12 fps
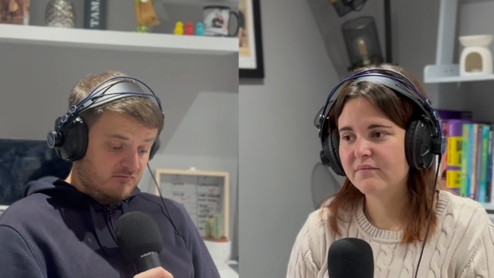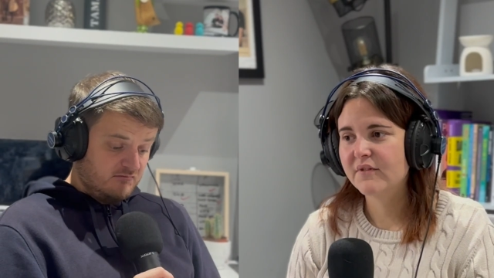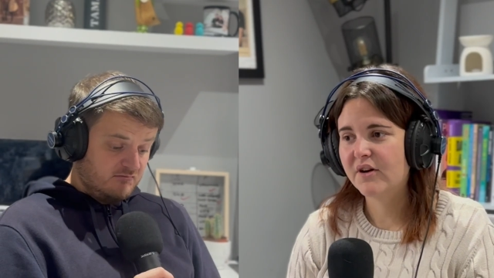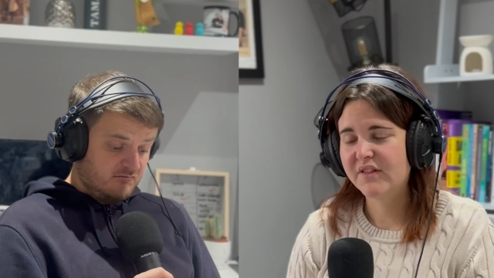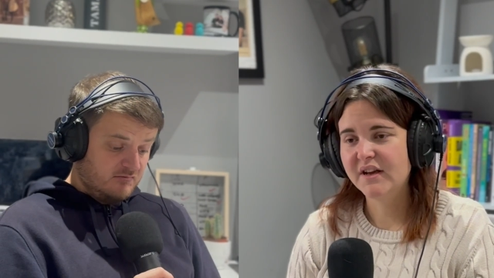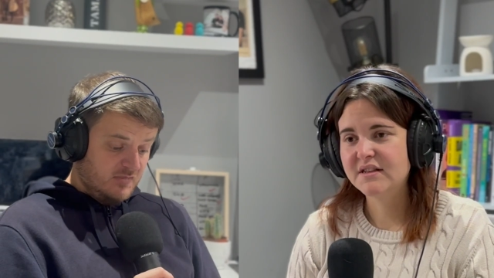
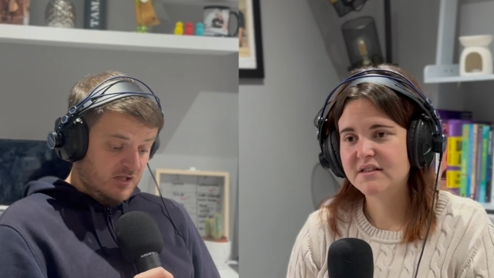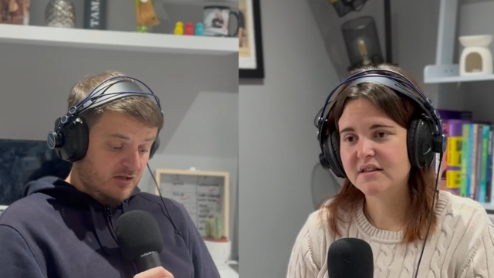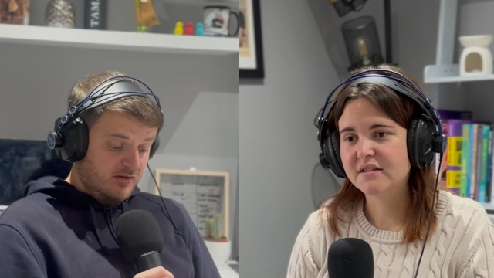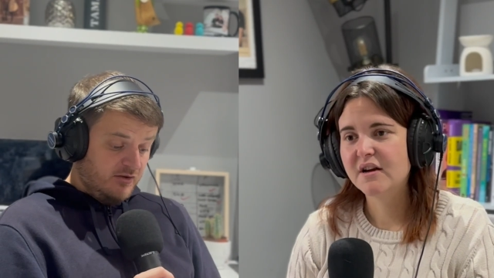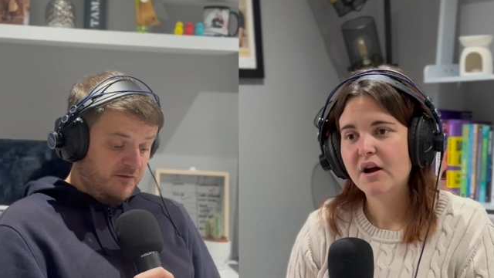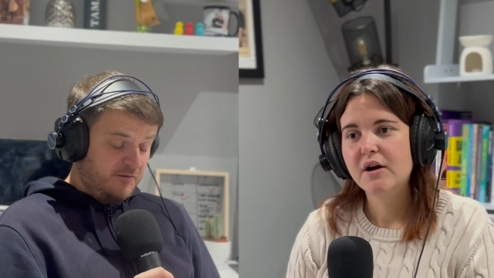Speaker 1: I think
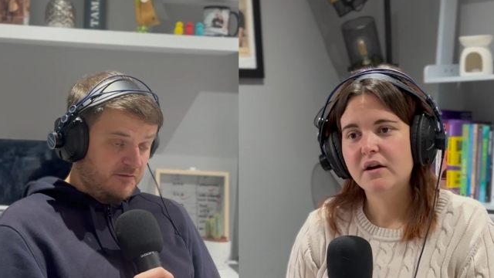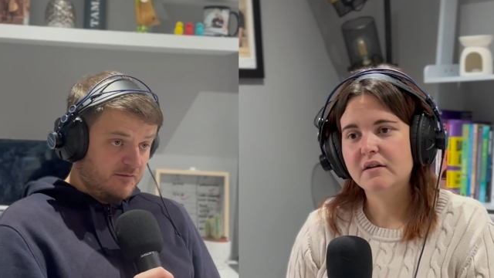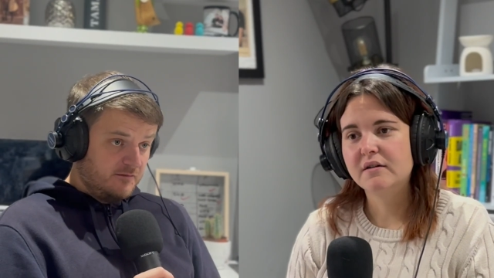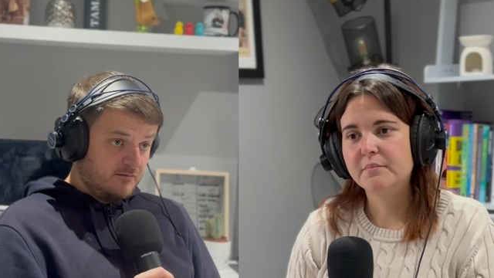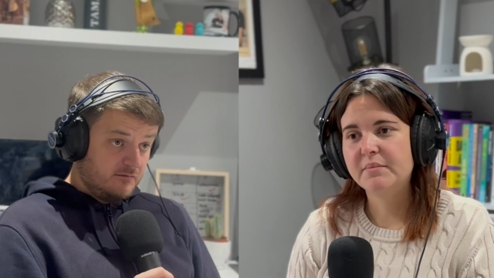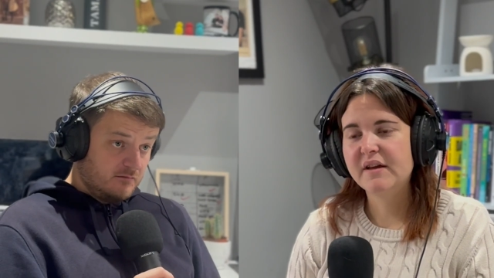so.
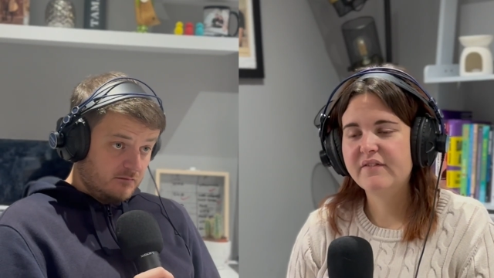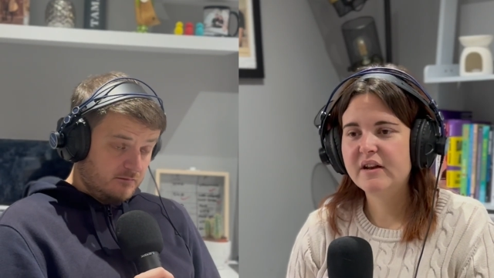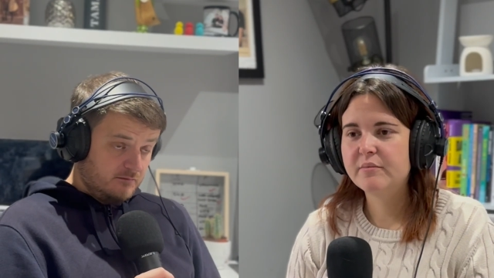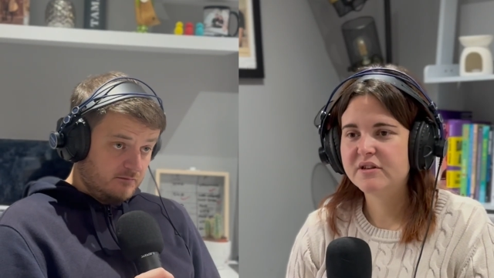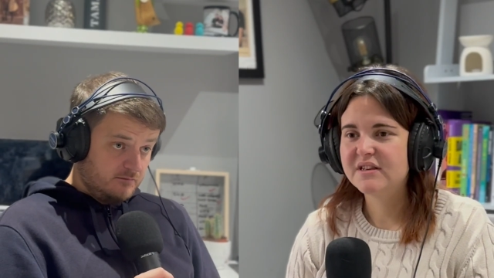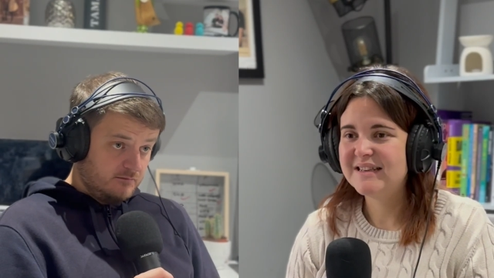But if
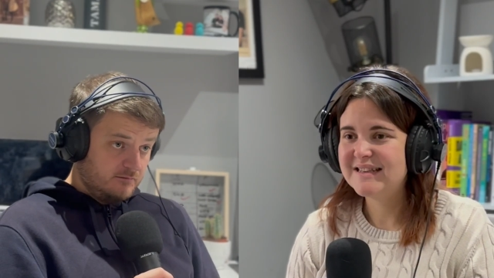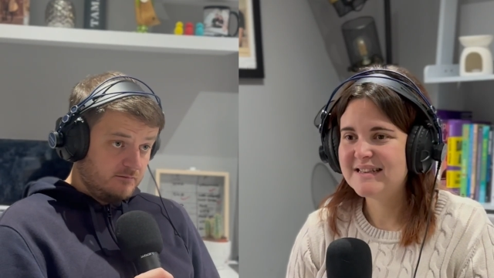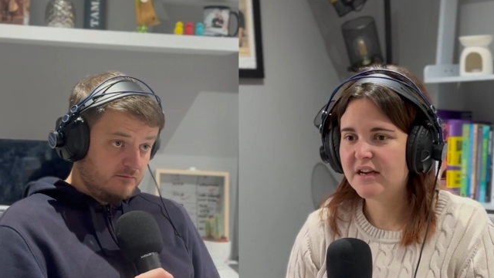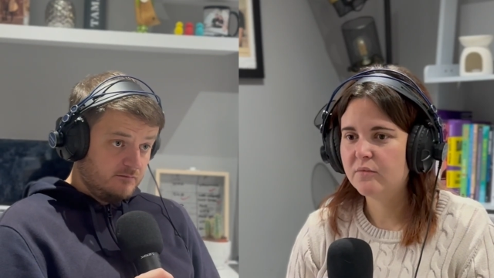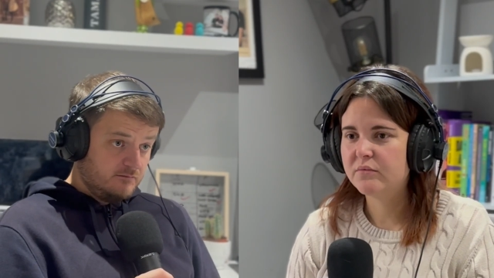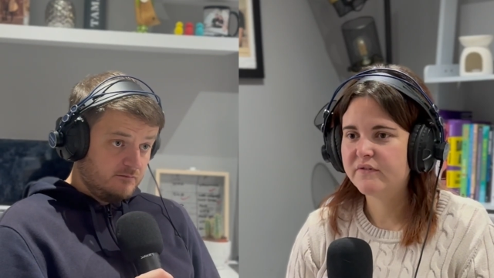anybody needs
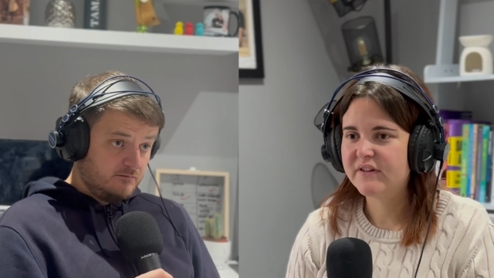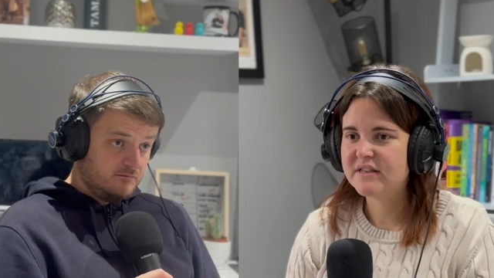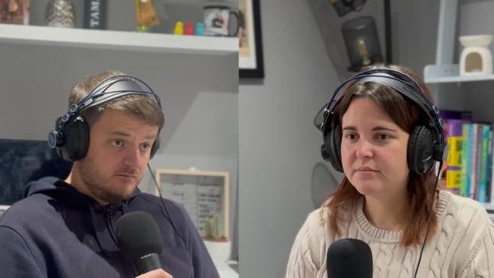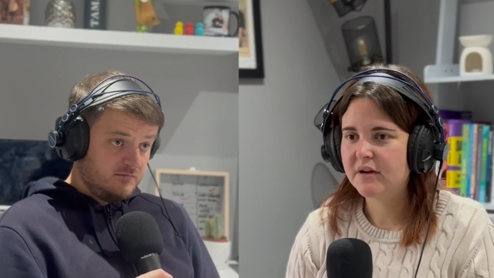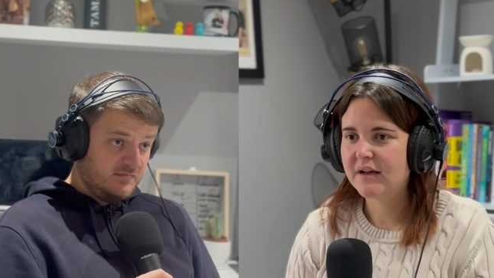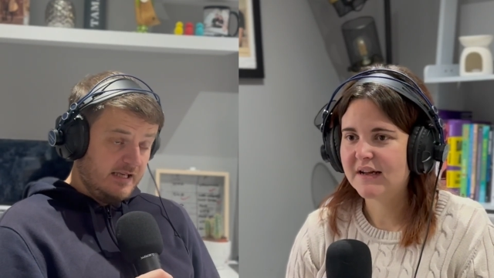help with
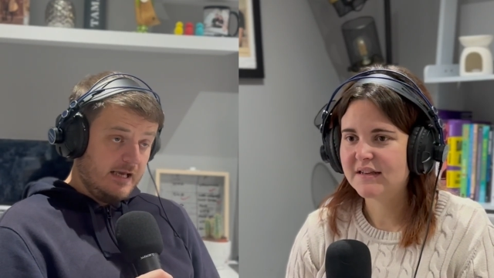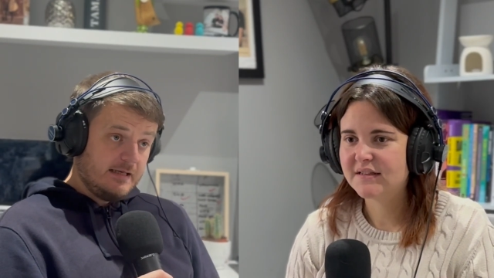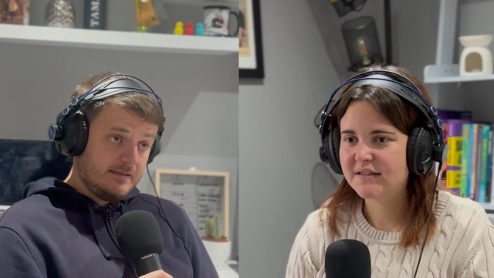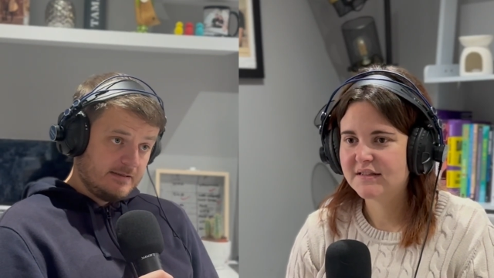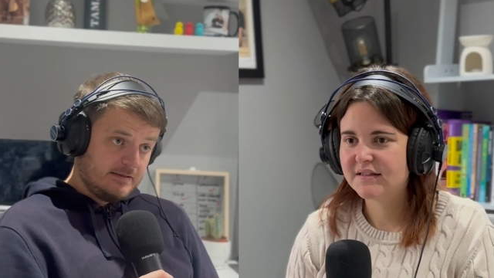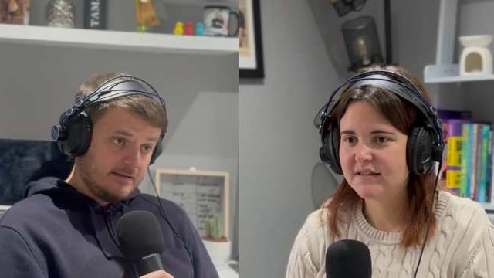Facebook ads, yeah
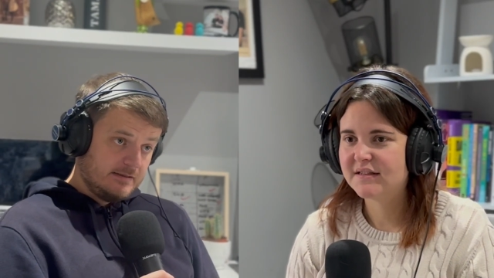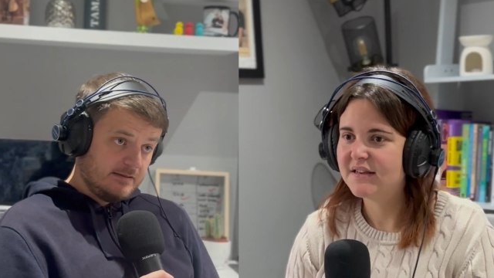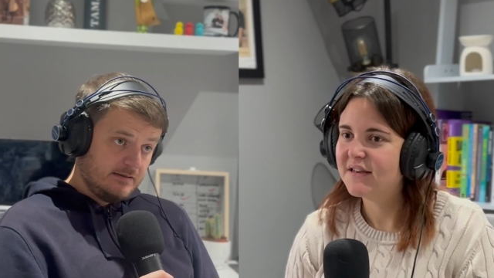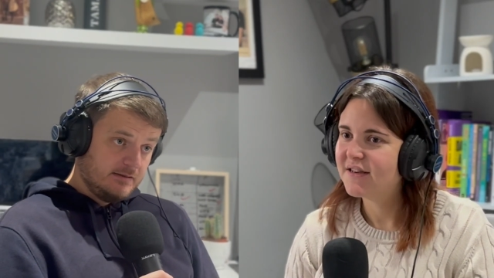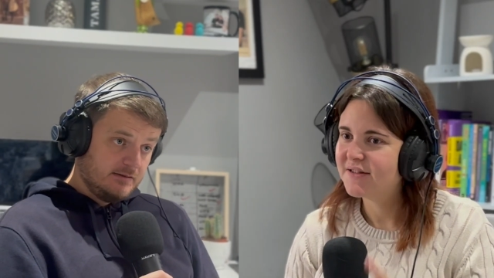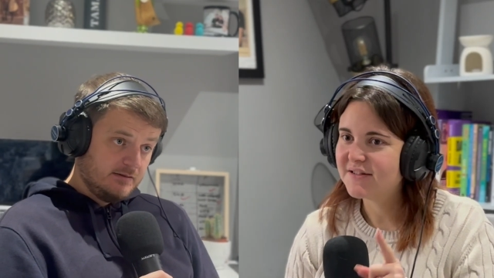
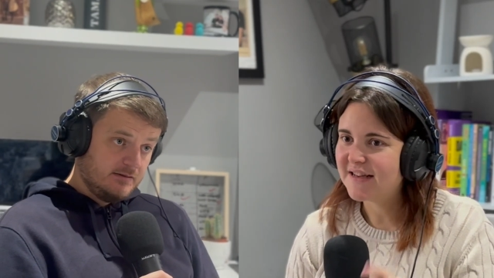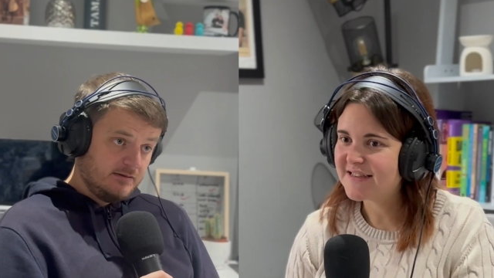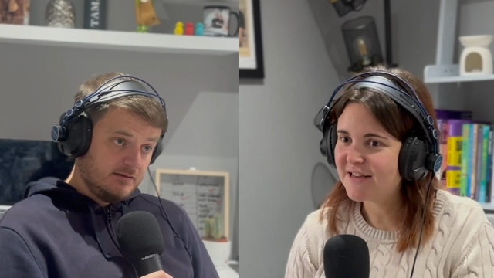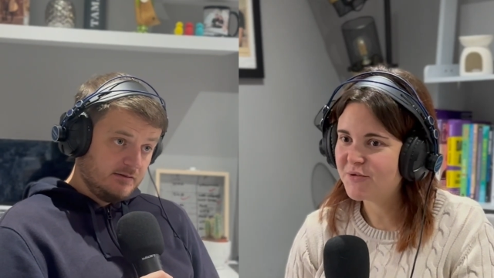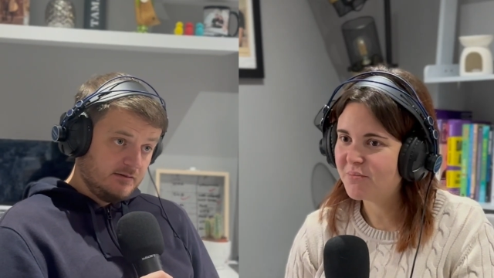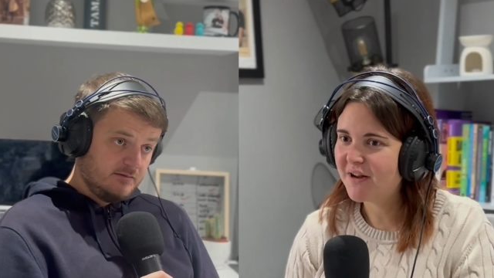there's a
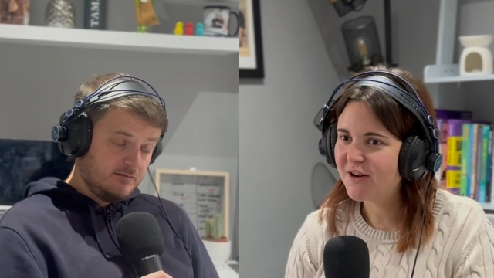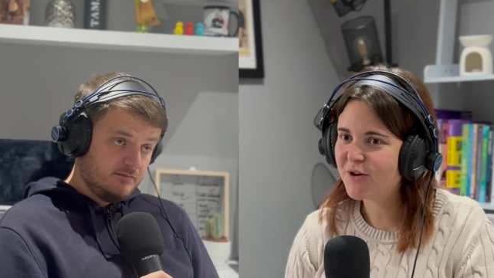little plug